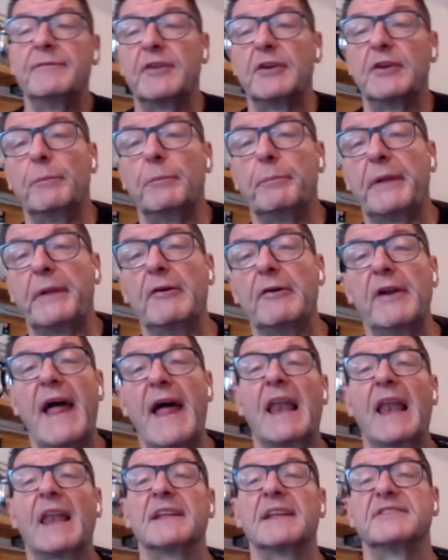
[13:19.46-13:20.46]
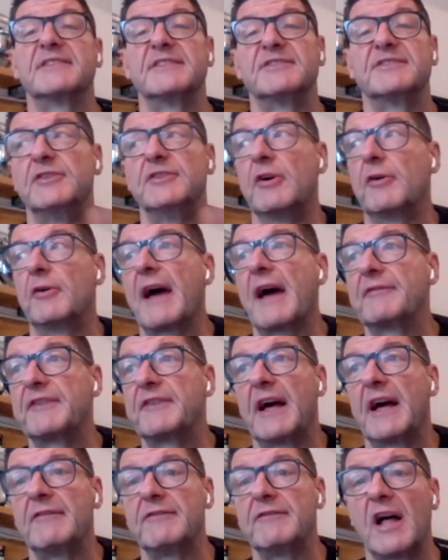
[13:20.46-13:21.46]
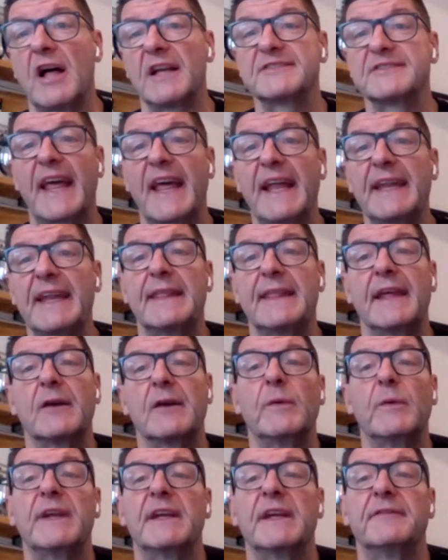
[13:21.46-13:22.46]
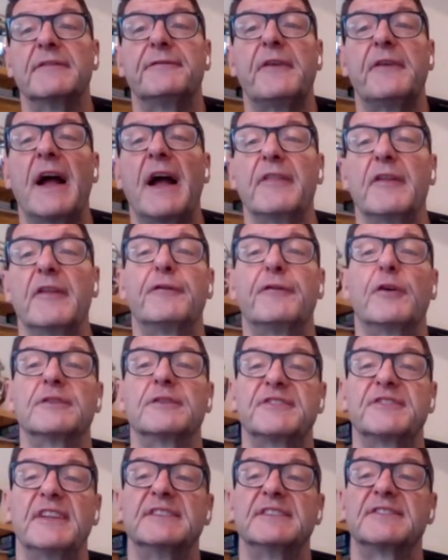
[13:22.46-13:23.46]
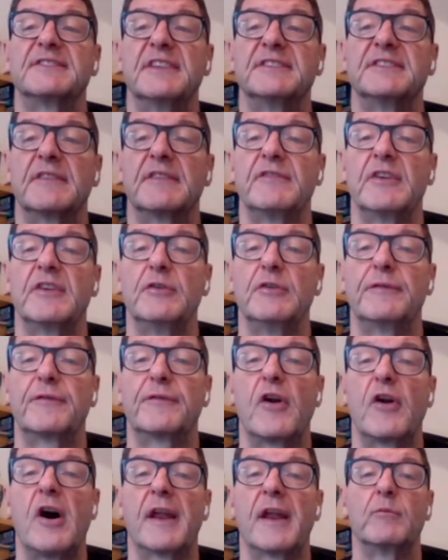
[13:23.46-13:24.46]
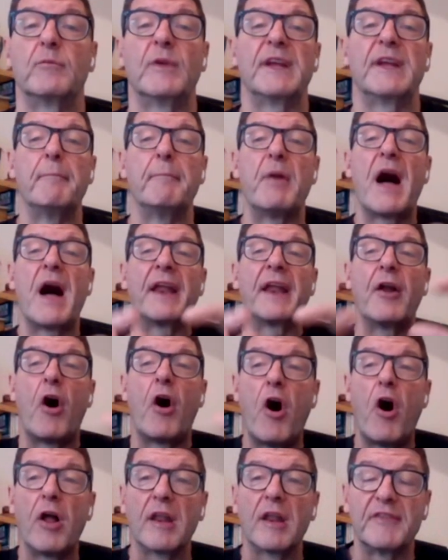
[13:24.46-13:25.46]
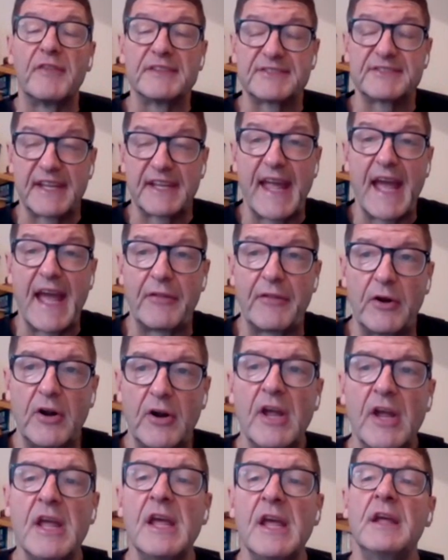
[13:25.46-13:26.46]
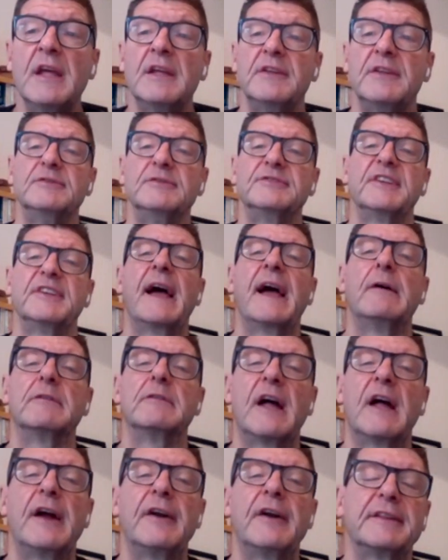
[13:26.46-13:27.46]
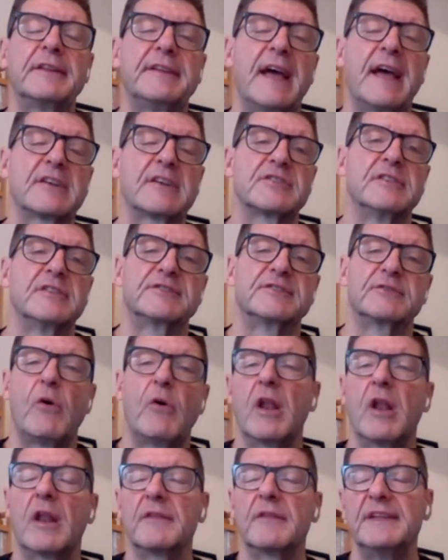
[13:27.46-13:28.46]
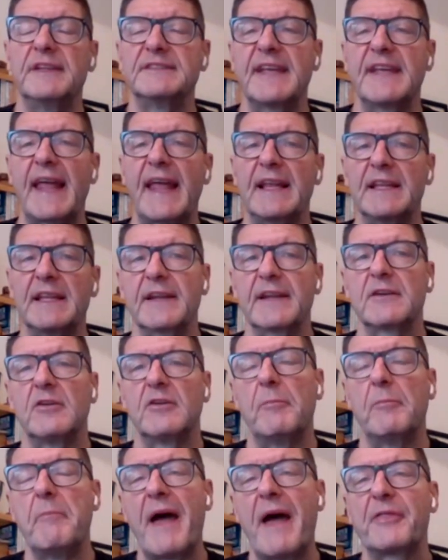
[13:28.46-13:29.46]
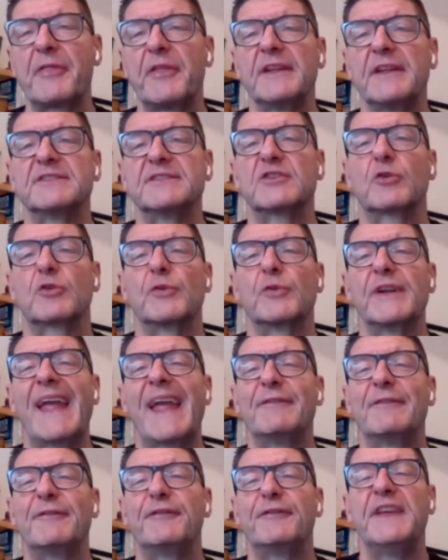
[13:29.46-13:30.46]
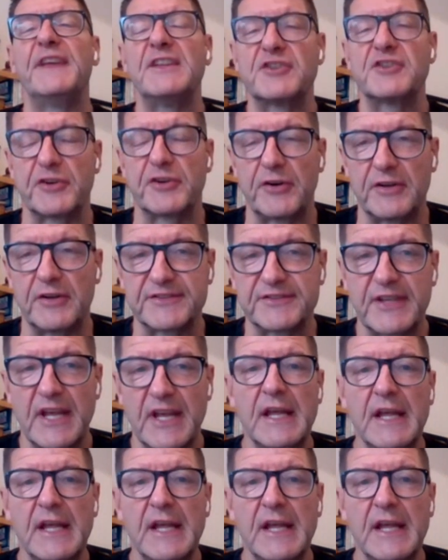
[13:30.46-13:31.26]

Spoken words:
to do peer analysis, you don't have to have lost anything. We can find the first instance of a new fraud. And we combine all of this together using outlier detection. So all of these analytical methods create features.